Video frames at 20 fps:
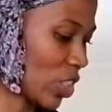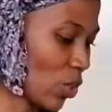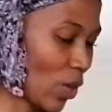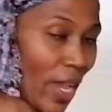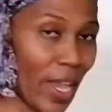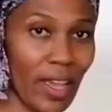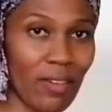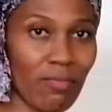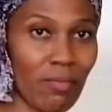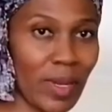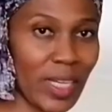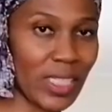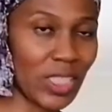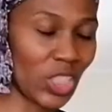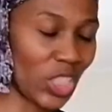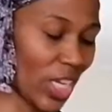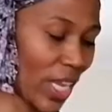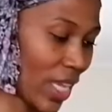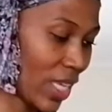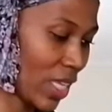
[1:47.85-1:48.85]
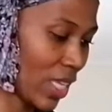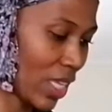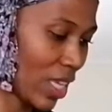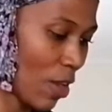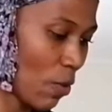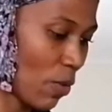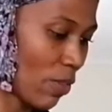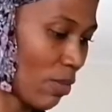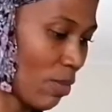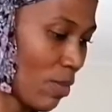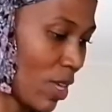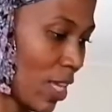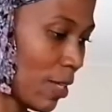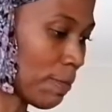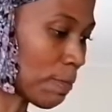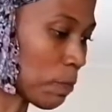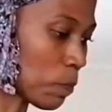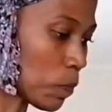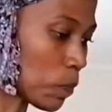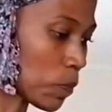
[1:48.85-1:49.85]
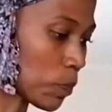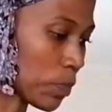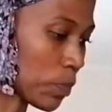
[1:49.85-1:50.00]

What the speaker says: So I have my tray here with me.